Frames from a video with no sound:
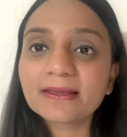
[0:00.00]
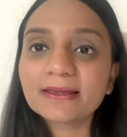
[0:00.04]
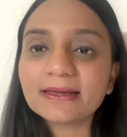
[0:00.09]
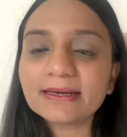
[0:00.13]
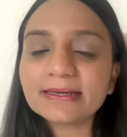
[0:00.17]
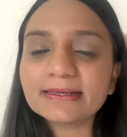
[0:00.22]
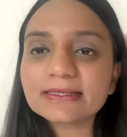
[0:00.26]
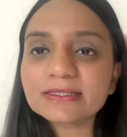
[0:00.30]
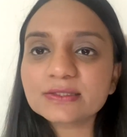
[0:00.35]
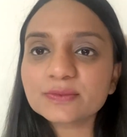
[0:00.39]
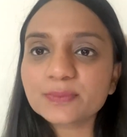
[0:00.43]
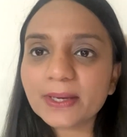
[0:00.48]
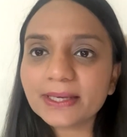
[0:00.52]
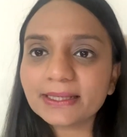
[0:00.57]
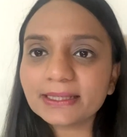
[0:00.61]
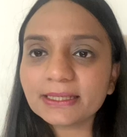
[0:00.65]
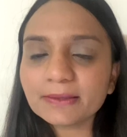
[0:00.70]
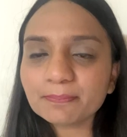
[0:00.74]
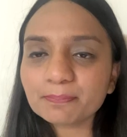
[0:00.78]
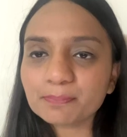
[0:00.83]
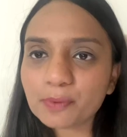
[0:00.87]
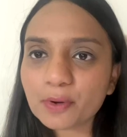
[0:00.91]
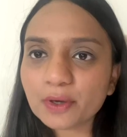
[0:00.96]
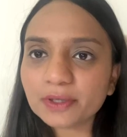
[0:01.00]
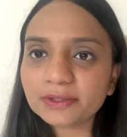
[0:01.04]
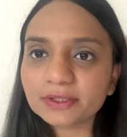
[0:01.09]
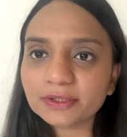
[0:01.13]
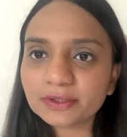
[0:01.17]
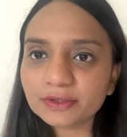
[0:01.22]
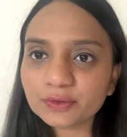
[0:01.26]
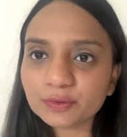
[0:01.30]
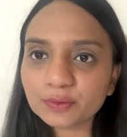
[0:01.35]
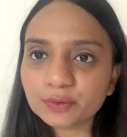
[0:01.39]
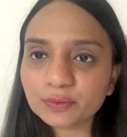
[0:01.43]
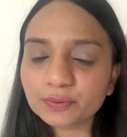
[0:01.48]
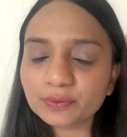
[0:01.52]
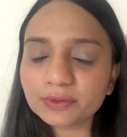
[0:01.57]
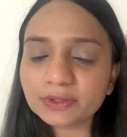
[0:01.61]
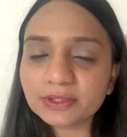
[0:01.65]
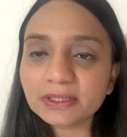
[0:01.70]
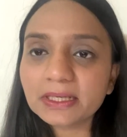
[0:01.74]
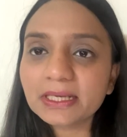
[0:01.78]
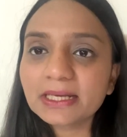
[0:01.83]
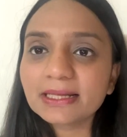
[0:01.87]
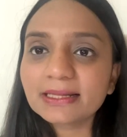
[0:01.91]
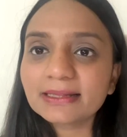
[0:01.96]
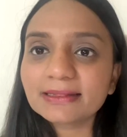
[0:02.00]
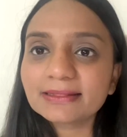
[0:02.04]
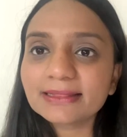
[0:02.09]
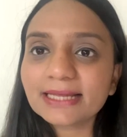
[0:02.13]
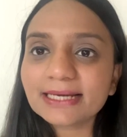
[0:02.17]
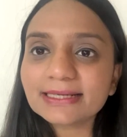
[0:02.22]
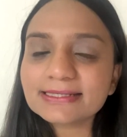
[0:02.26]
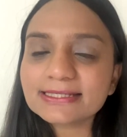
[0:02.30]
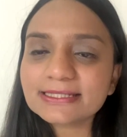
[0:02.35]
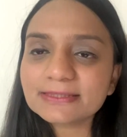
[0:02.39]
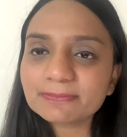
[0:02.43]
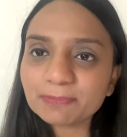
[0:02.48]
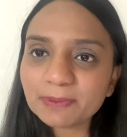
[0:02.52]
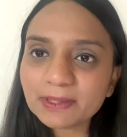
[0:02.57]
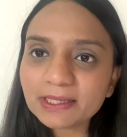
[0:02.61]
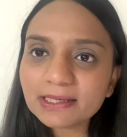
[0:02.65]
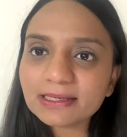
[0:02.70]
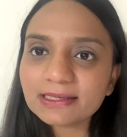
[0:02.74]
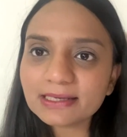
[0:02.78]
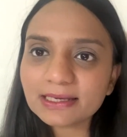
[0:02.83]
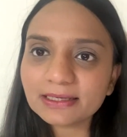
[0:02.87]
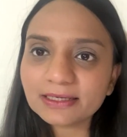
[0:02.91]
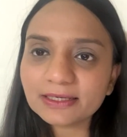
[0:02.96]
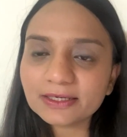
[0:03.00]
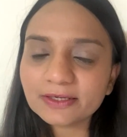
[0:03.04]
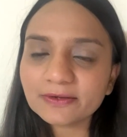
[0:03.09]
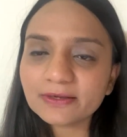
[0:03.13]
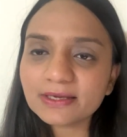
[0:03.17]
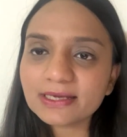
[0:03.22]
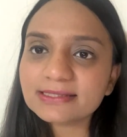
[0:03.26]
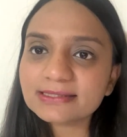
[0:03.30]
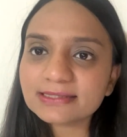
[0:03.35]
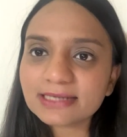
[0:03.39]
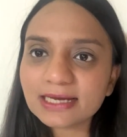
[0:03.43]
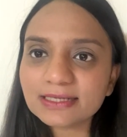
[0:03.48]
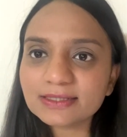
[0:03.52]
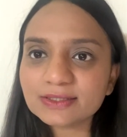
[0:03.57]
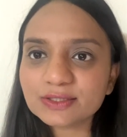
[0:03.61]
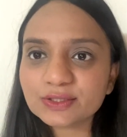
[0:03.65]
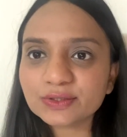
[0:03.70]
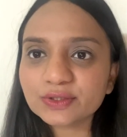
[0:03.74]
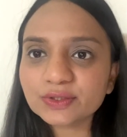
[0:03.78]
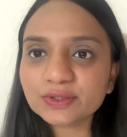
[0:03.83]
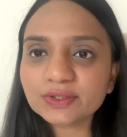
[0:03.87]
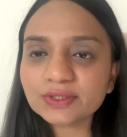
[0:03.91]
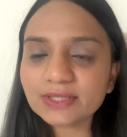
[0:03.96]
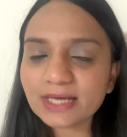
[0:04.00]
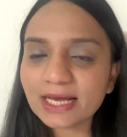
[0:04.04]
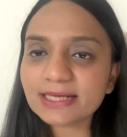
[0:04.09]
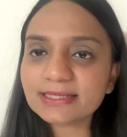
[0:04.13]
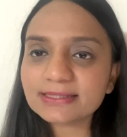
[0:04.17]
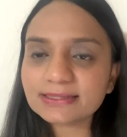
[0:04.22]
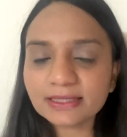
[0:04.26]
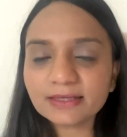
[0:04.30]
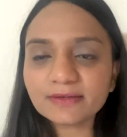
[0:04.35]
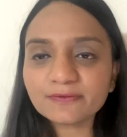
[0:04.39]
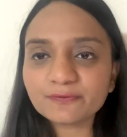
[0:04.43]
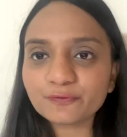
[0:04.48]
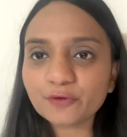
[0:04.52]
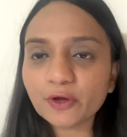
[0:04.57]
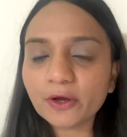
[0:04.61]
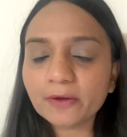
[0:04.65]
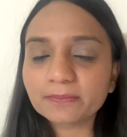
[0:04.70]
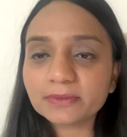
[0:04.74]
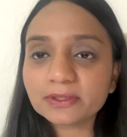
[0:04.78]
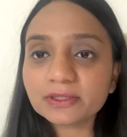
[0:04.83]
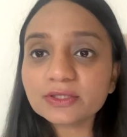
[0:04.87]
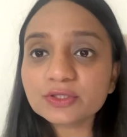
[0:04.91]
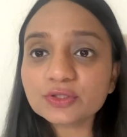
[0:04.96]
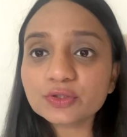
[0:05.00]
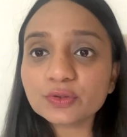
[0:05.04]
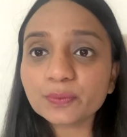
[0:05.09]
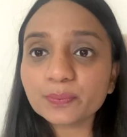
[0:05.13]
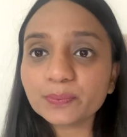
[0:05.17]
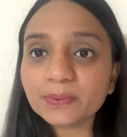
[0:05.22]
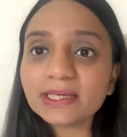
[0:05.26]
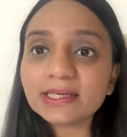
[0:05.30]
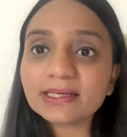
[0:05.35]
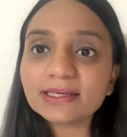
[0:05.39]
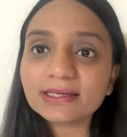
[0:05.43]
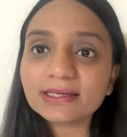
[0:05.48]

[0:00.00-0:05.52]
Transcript: It is very important to note that speaking is considered as informal, so we